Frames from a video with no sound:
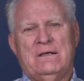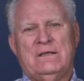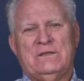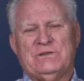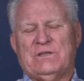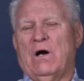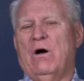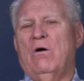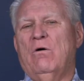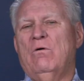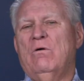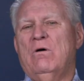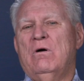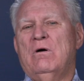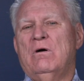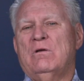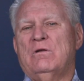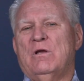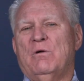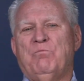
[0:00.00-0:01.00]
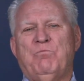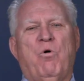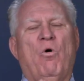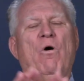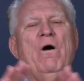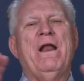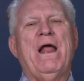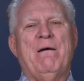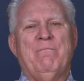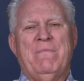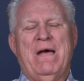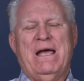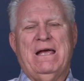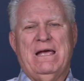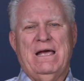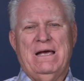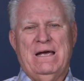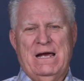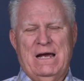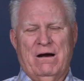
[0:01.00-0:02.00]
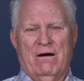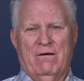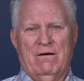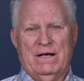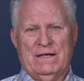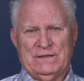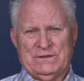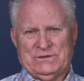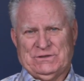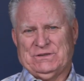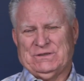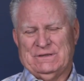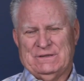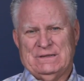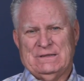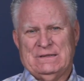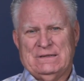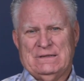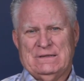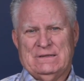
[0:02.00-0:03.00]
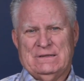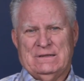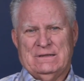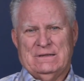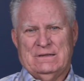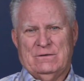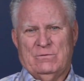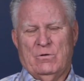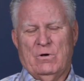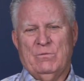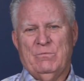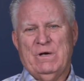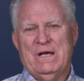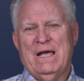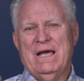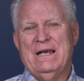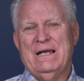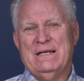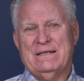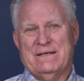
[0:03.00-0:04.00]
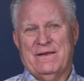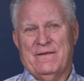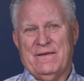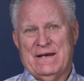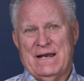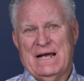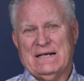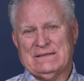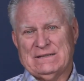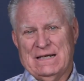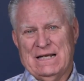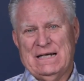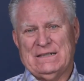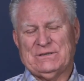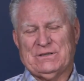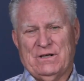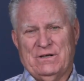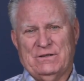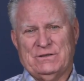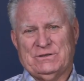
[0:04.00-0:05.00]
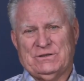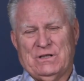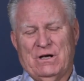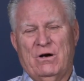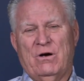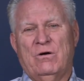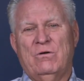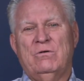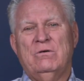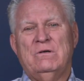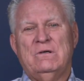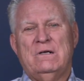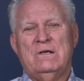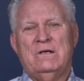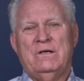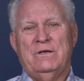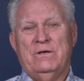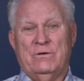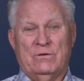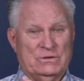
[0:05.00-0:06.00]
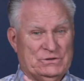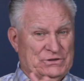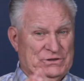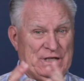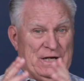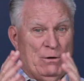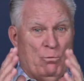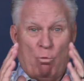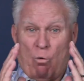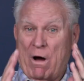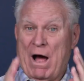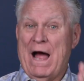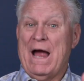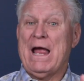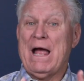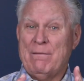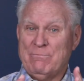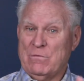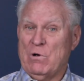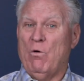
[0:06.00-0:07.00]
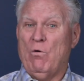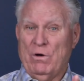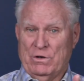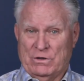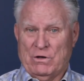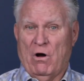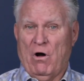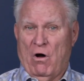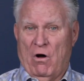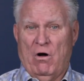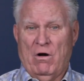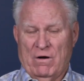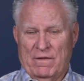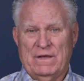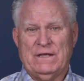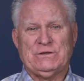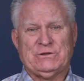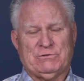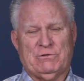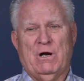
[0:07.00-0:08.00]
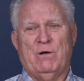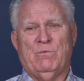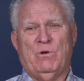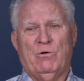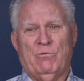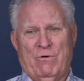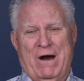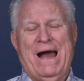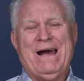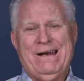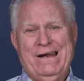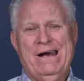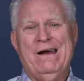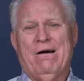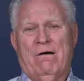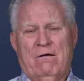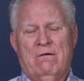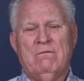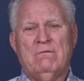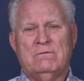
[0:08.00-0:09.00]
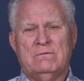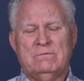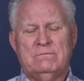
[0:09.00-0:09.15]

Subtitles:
So the point I'm making here is, when we get into the next lesson or so, you'll see why I'm going to all of this trouble right here.